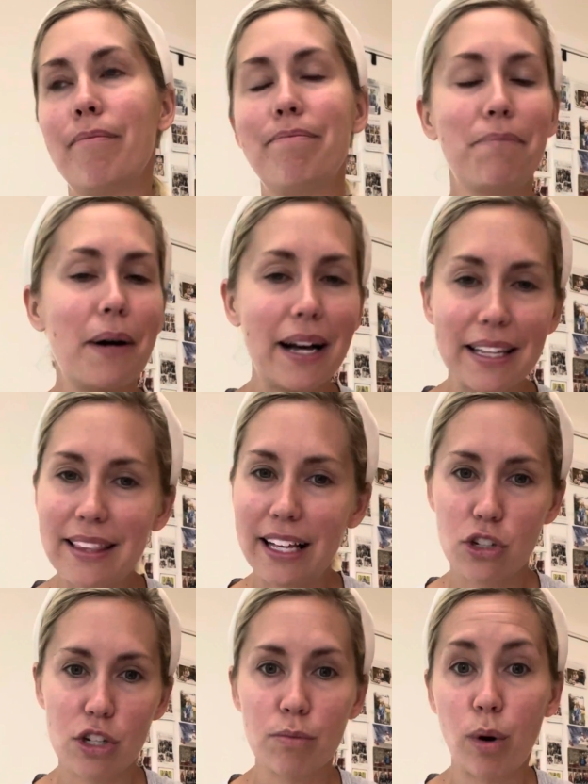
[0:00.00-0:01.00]
But
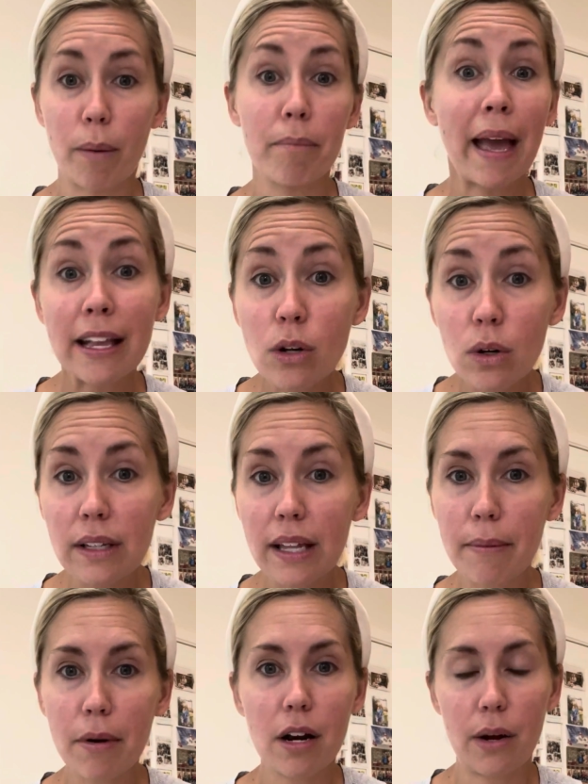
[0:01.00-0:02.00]
that's just more manual
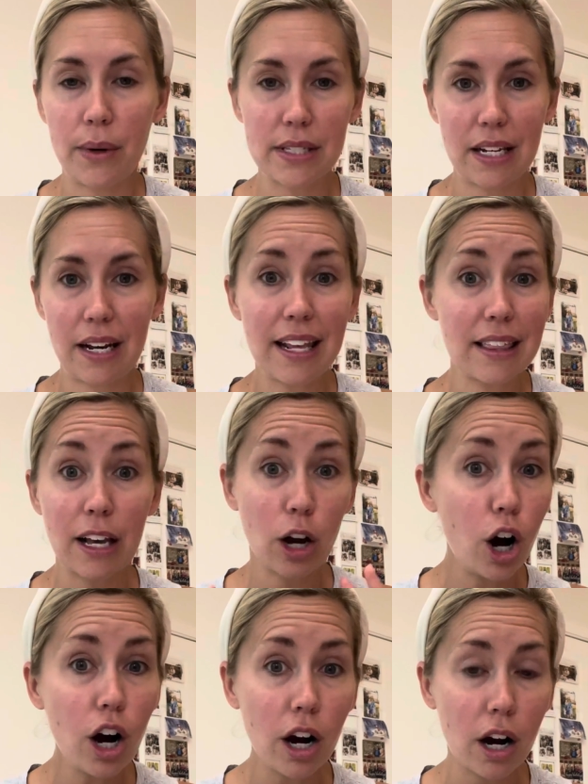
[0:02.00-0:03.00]
labor. It wasn't anything
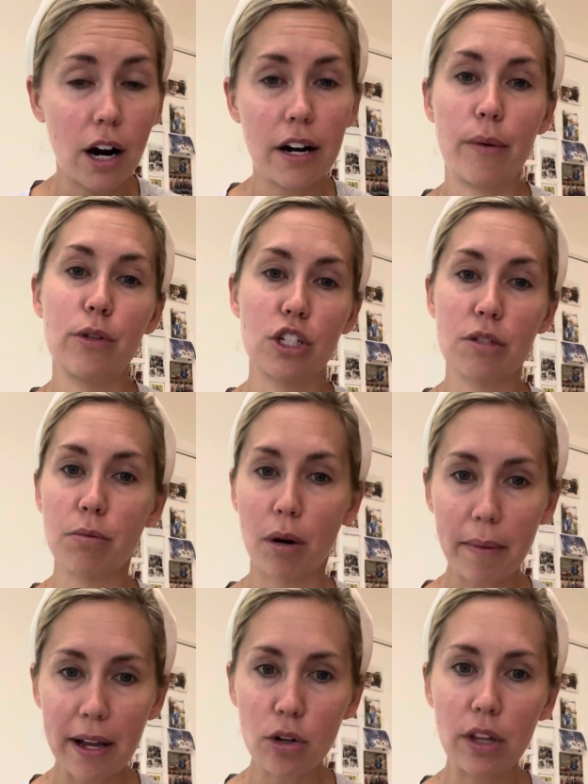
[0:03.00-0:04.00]
hard. It was just more
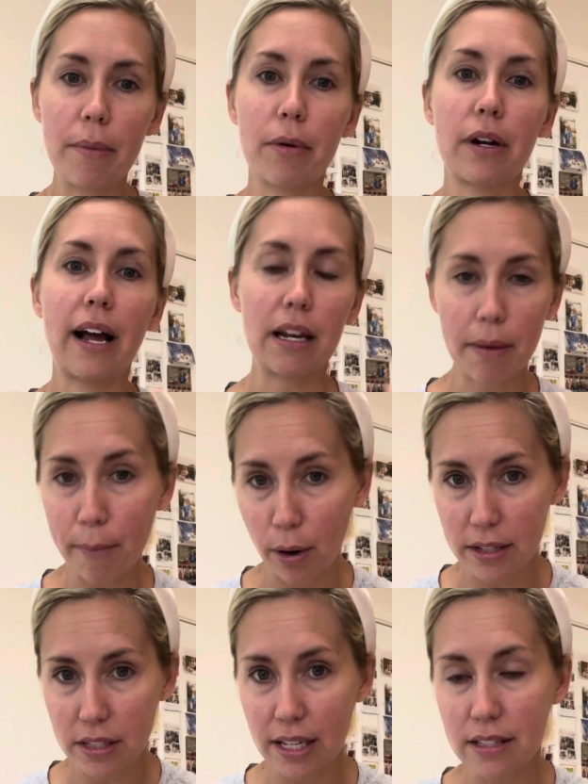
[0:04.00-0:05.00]
manual labor and had to be more
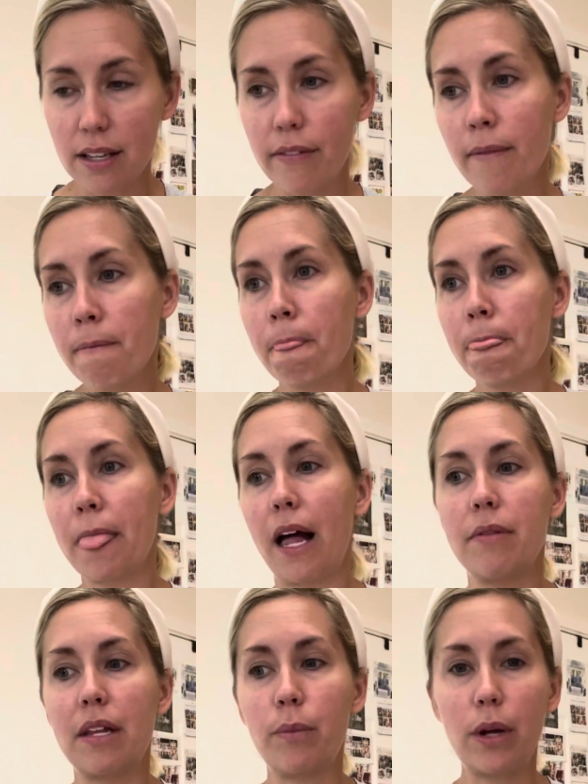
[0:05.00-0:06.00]
attentive.
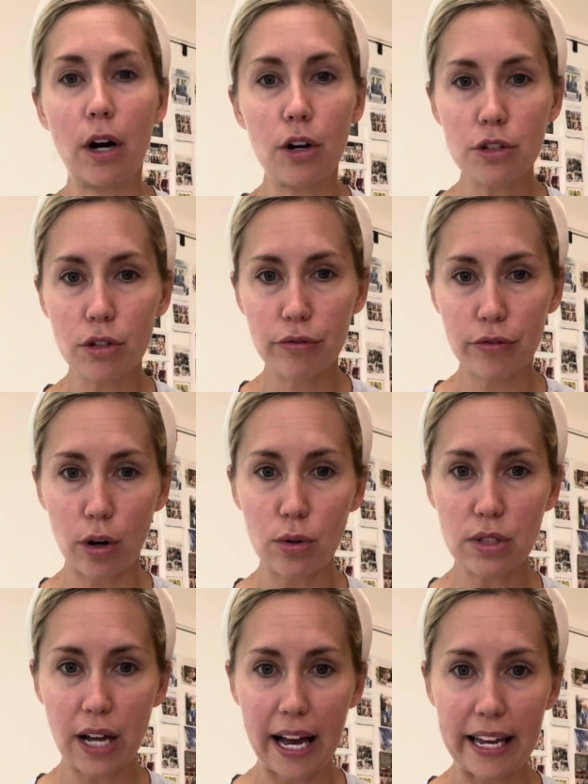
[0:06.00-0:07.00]
Then we also froze
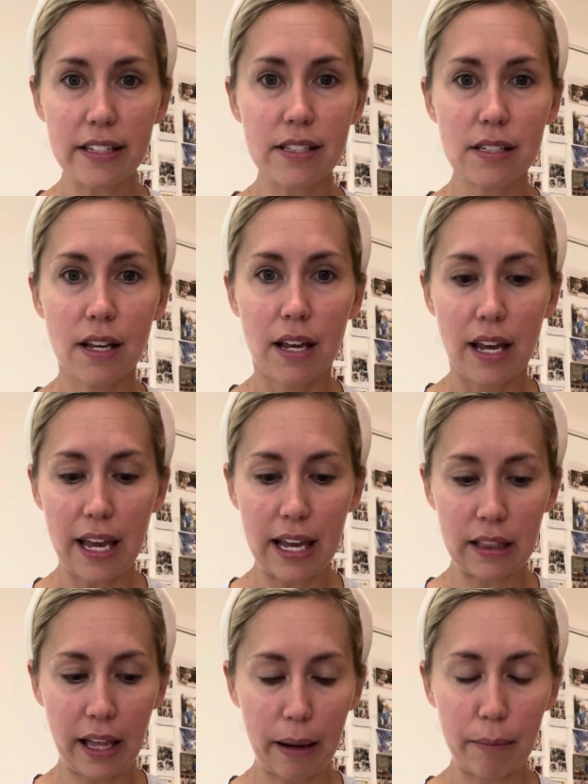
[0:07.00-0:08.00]
ice
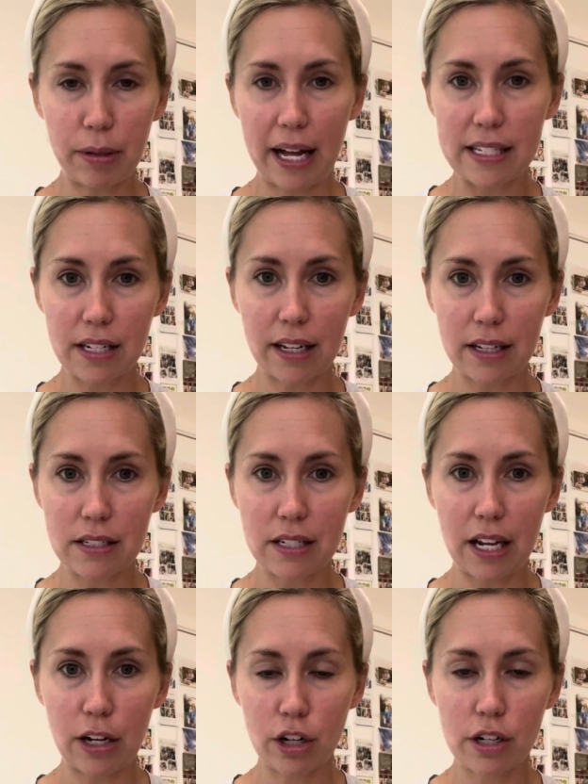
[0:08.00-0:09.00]
in like plastic
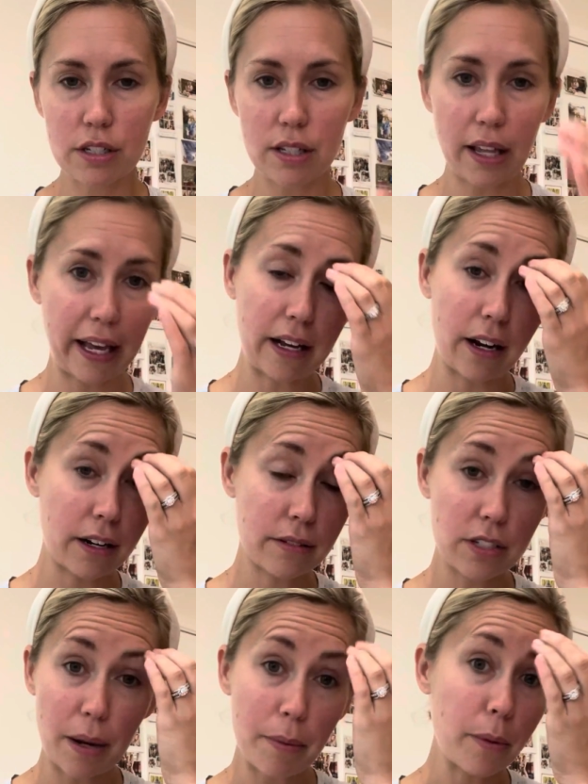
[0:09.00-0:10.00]
containers, like our
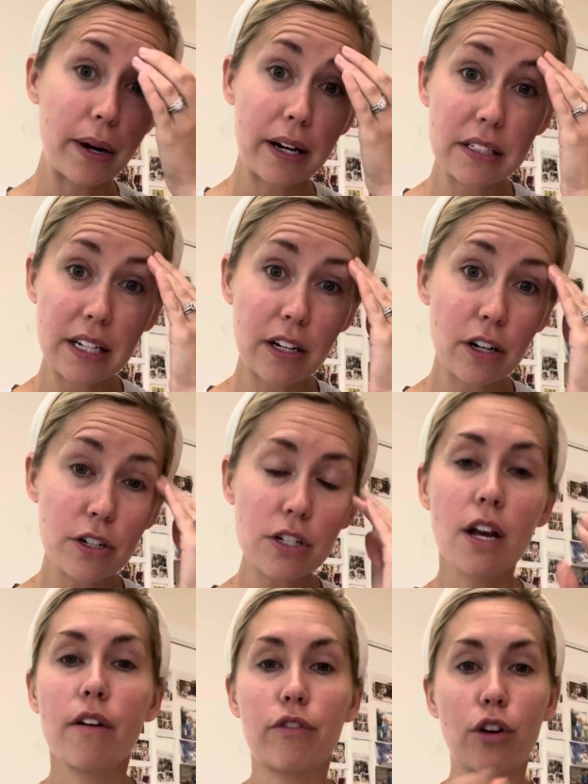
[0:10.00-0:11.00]
Tupperware containers,
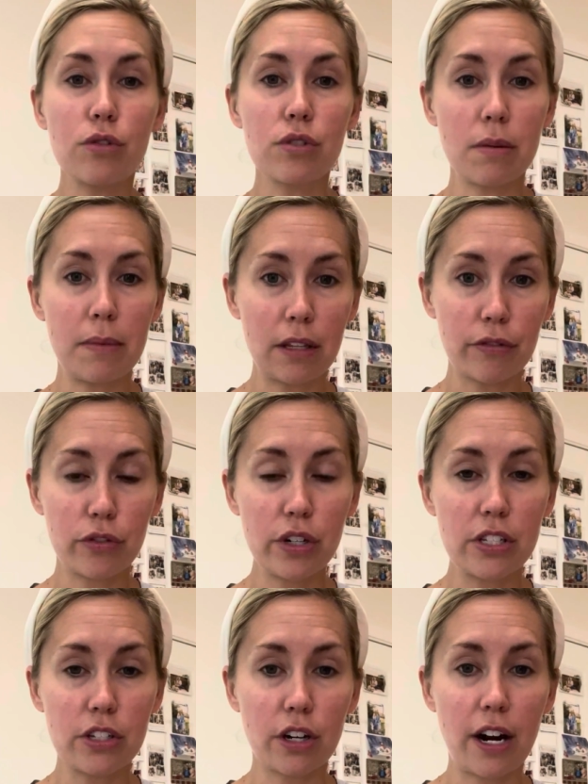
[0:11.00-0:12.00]
froze them in the
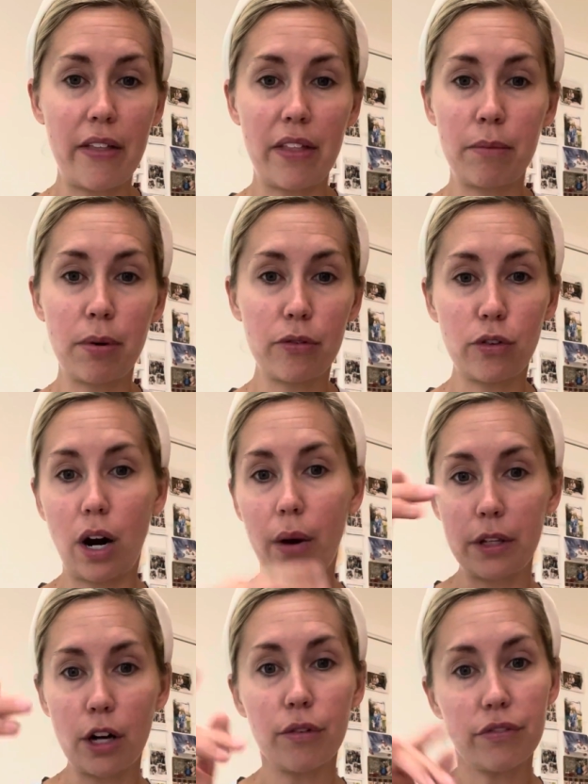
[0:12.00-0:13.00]
freezer. And then before I
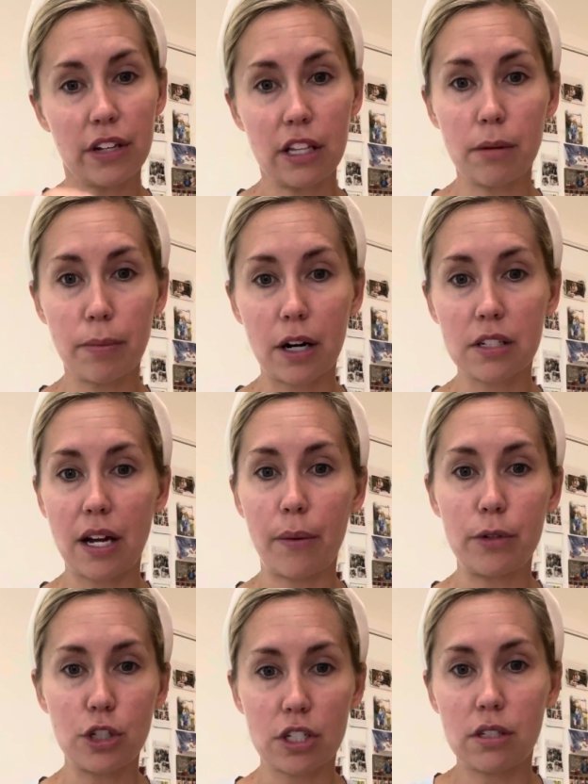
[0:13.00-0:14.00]
would go feed the birds, I
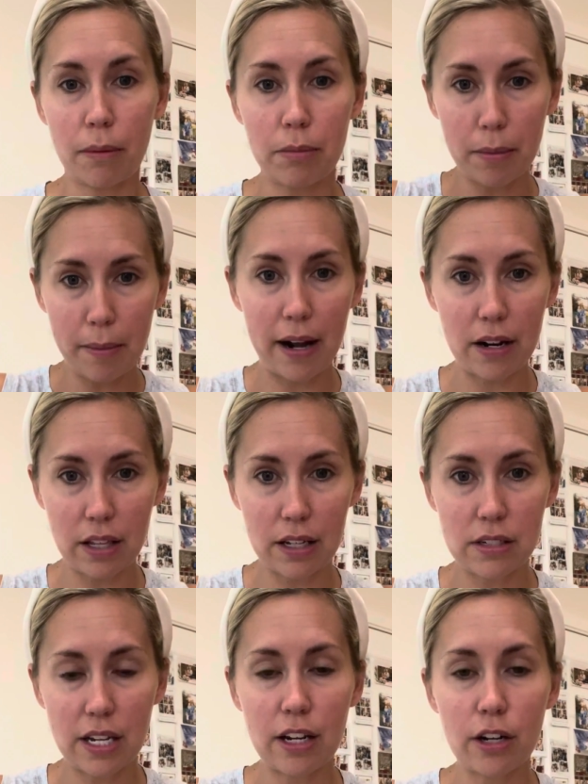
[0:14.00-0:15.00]
would just dump them out of the
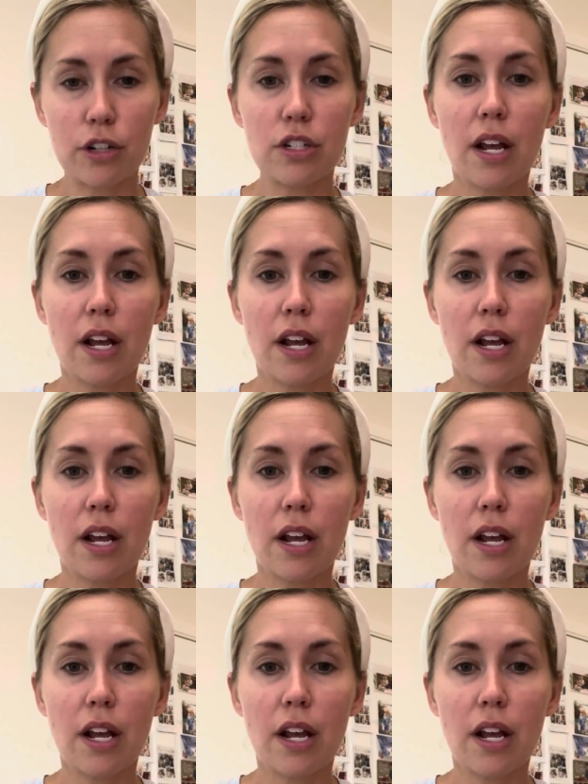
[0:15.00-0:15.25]
containers